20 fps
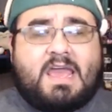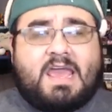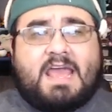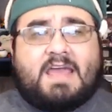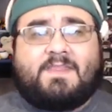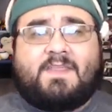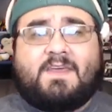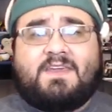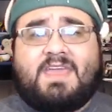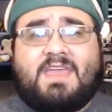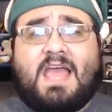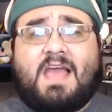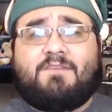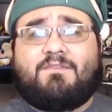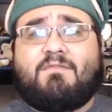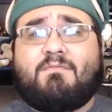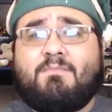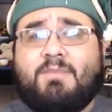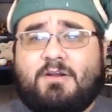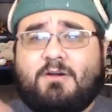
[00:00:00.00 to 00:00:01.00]
and then you have
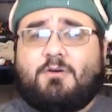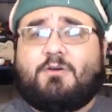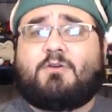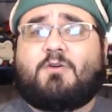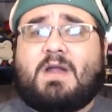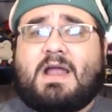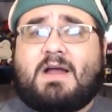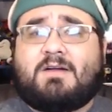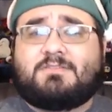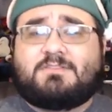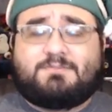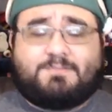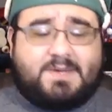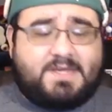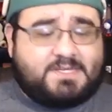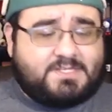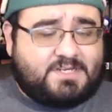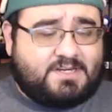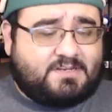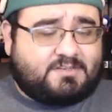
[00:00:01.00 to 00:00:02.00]
a middle ground
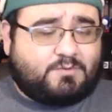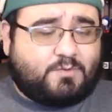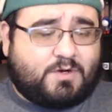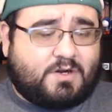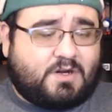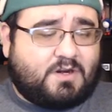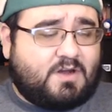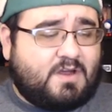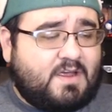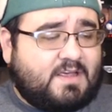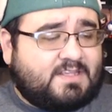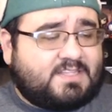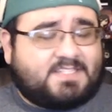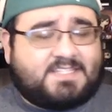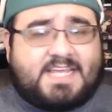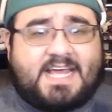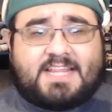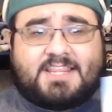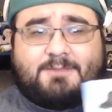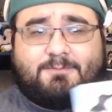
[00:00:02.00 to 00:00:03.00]
species where
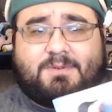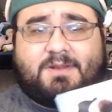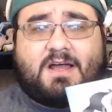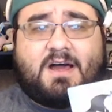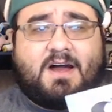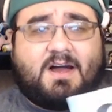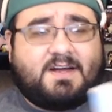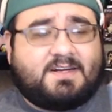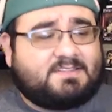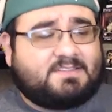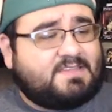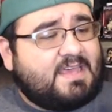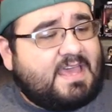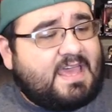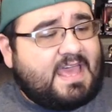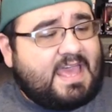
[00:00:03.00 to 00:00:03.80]
Seth belongs,